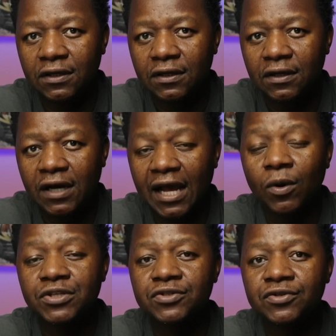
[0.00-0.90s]
I
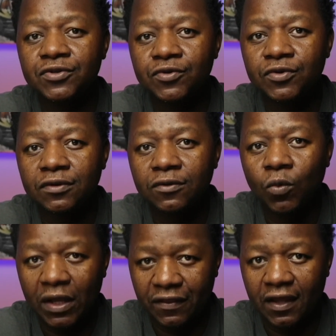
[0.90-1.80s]
want you to do
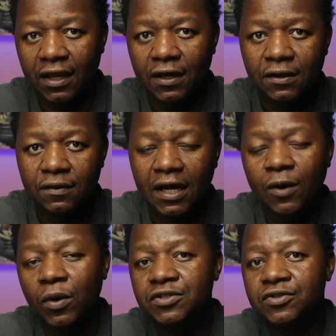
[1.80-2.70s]
one thing. I
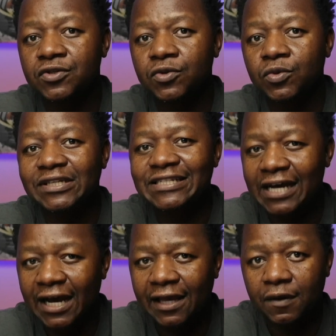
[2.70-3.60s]
want you to
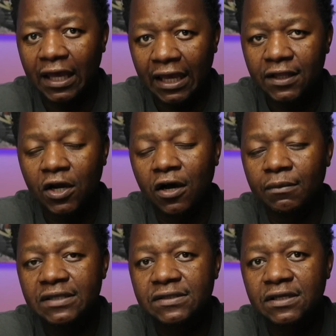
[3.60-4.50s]
type in the
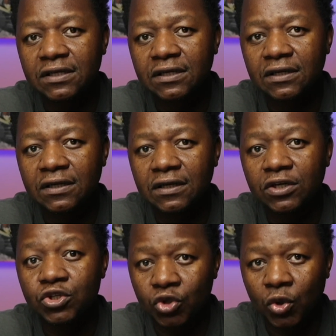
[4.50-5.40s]
comments,
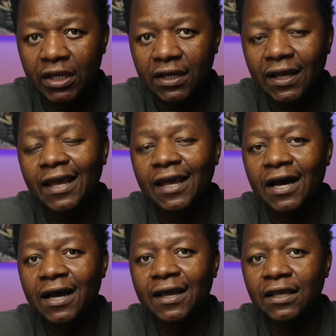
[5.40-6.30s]
join
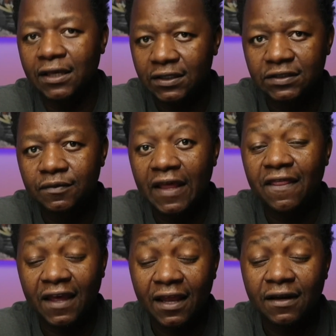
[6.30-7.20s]
AI Guild. And
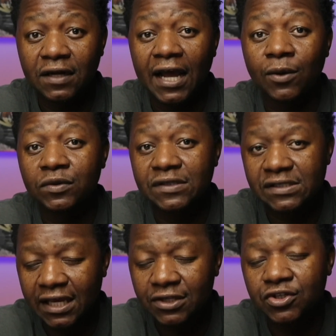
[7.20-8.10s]
then I will
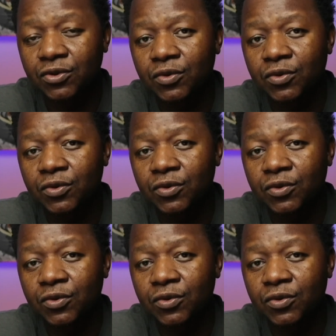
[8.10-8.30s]
send you